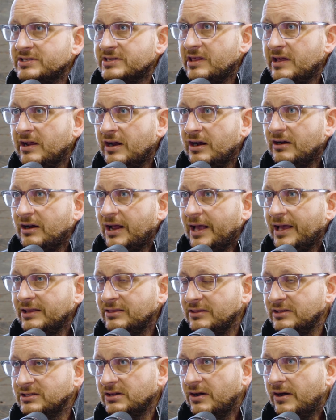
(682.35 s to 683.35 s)
is there
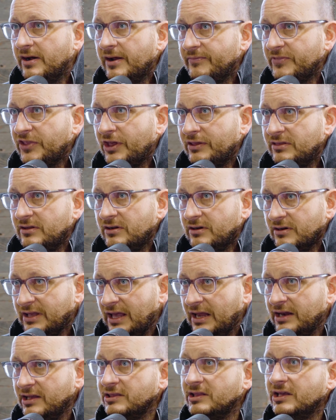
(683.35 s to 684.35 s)
at the time that they're
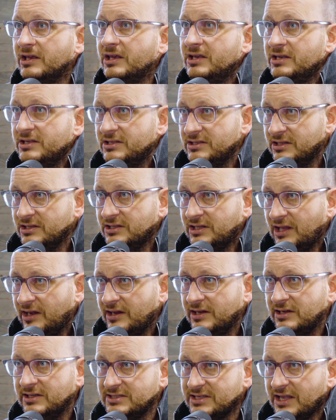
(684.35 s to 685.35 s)
getting the key, the
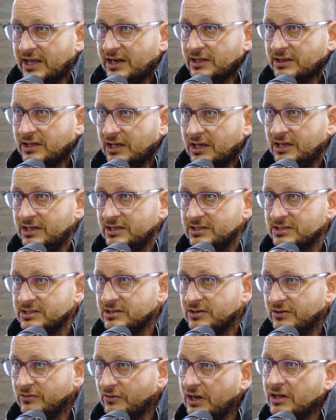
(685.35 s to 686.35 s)
tenant is getting the
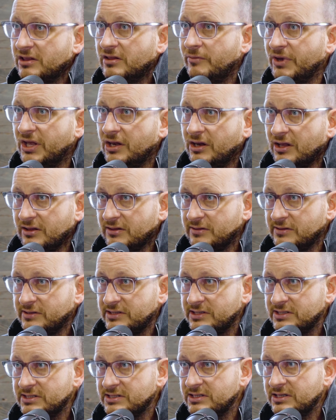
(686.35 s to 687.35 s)
keys, right at the beginning of the
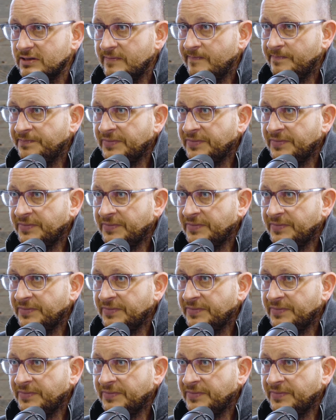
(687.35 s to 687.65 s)
lease,